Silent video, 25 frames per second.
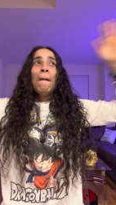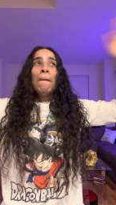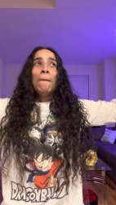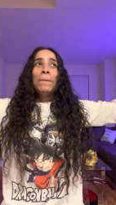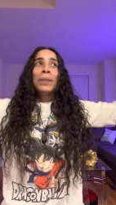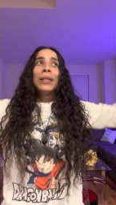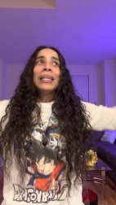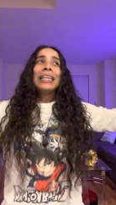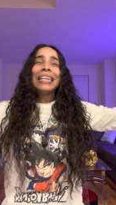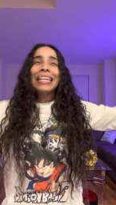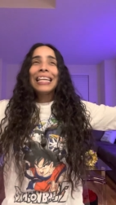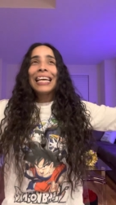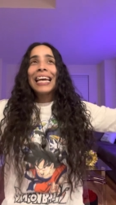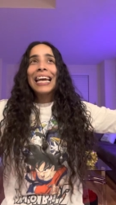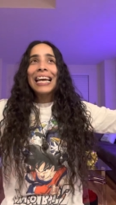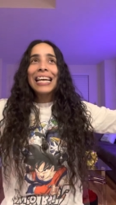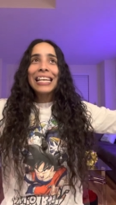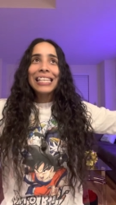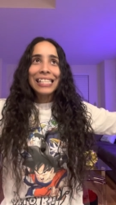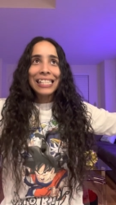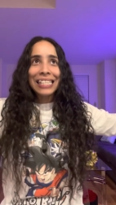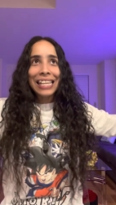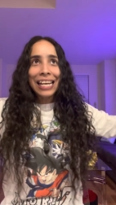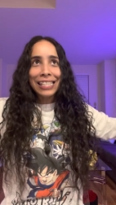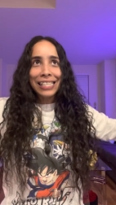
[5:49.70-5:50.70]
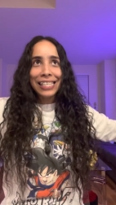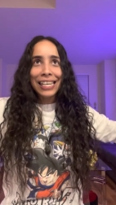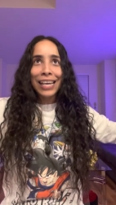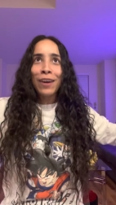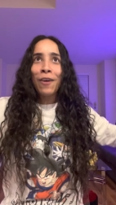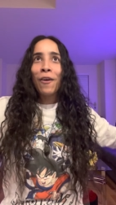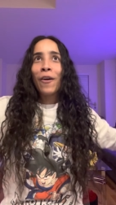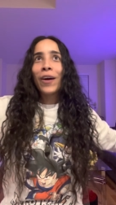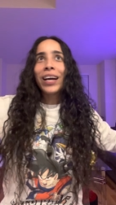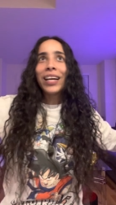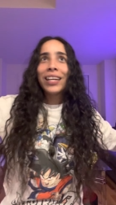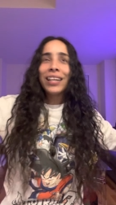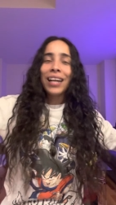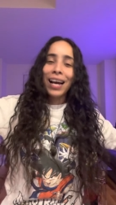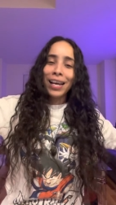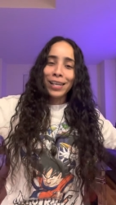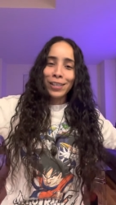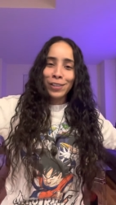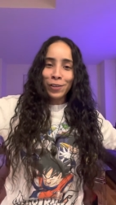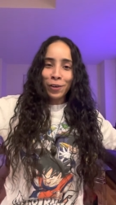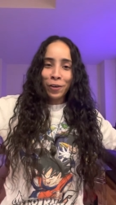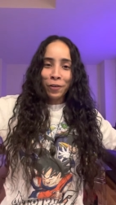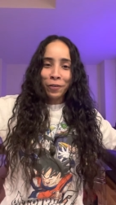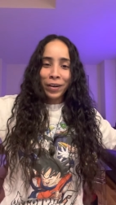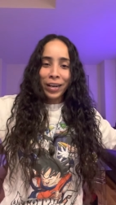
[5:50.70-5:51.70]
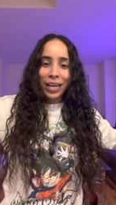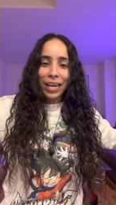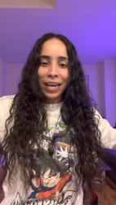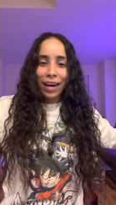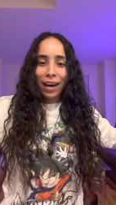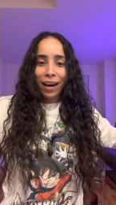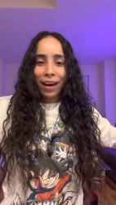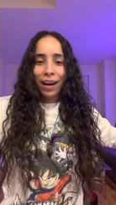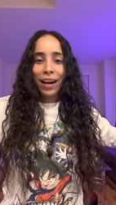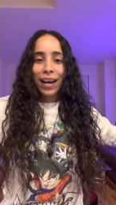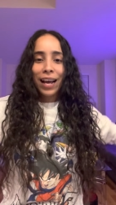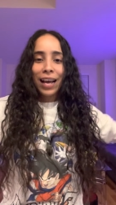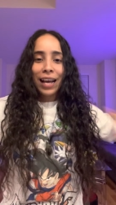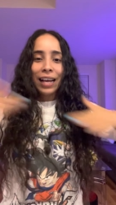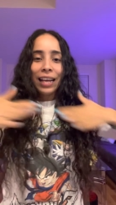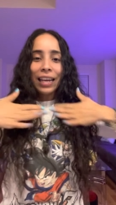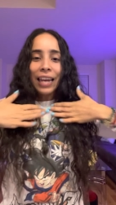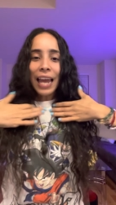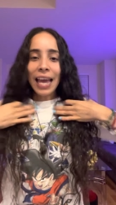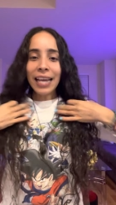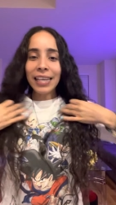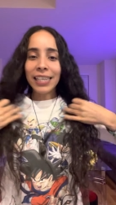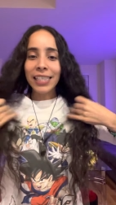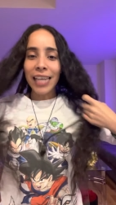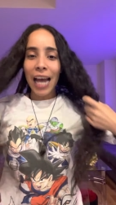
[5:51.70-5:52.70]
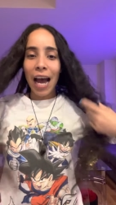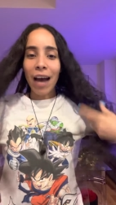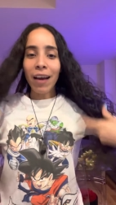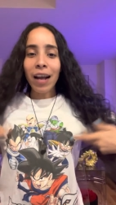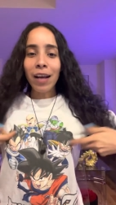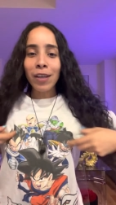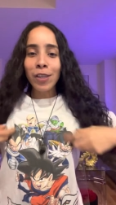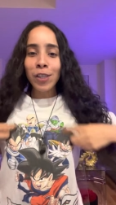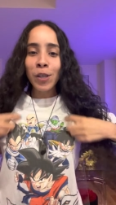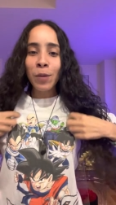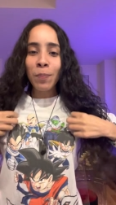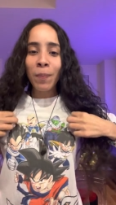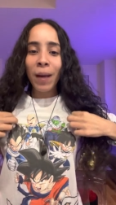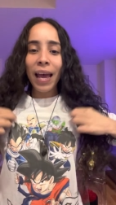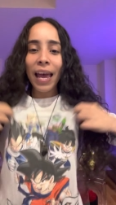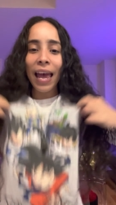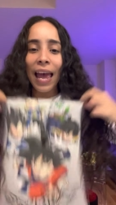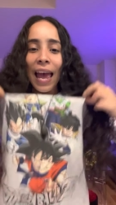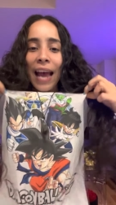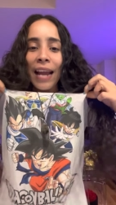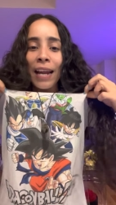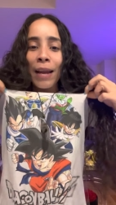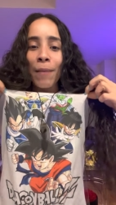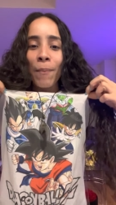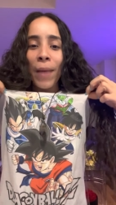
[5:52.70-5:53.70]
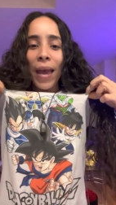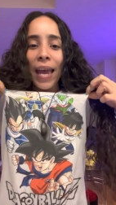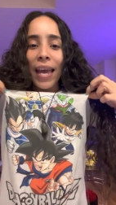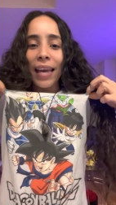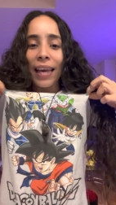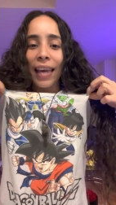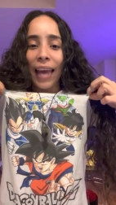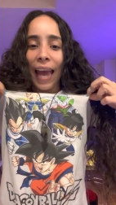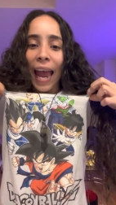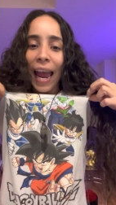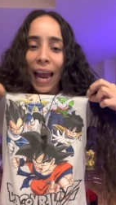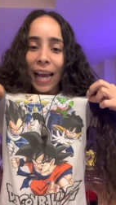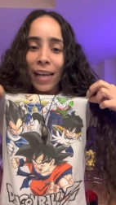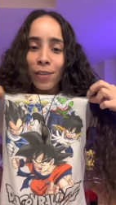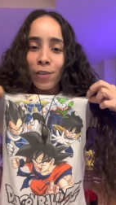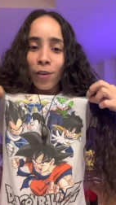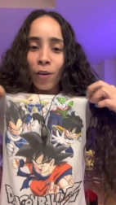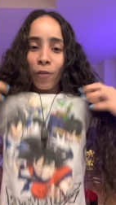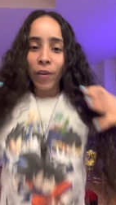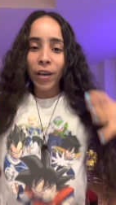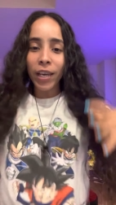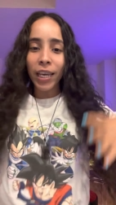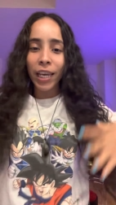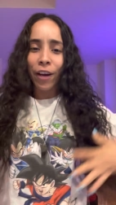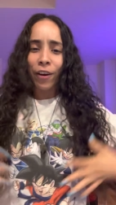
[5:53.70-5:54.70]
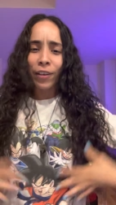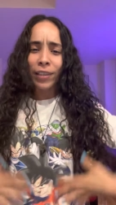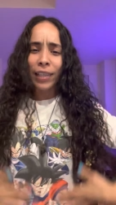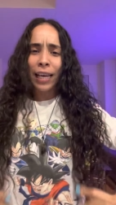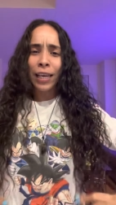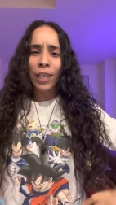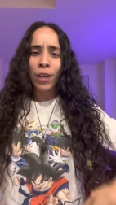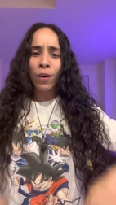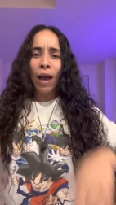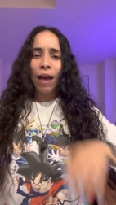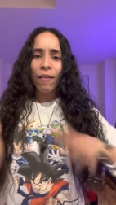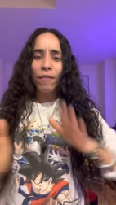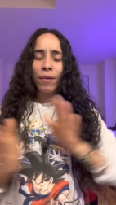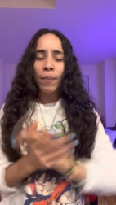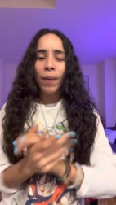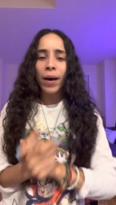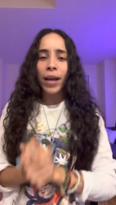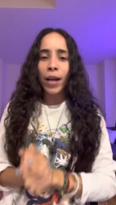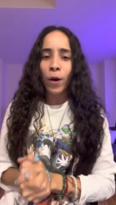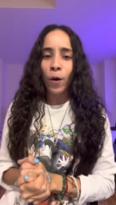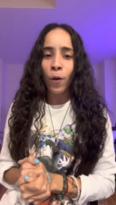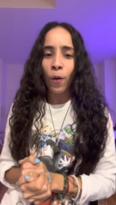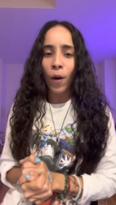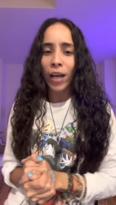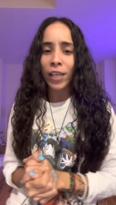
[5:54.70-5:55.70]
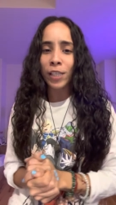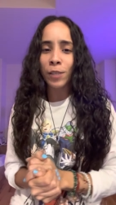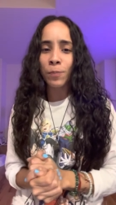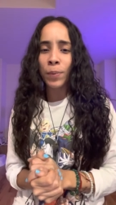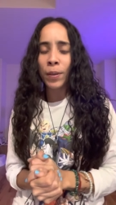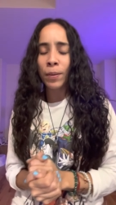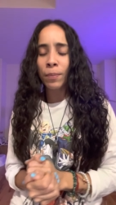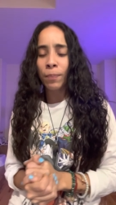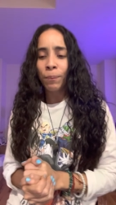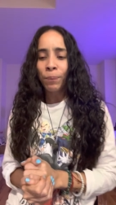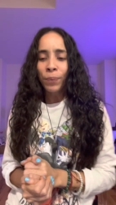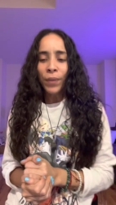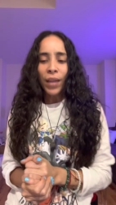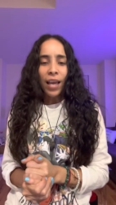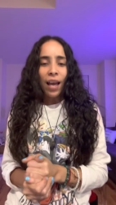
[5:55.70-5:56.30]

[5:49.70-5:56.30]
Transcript: Please, let's get organized over here. Like, shout out to my anime gangs over here. Thank you, everybody who has been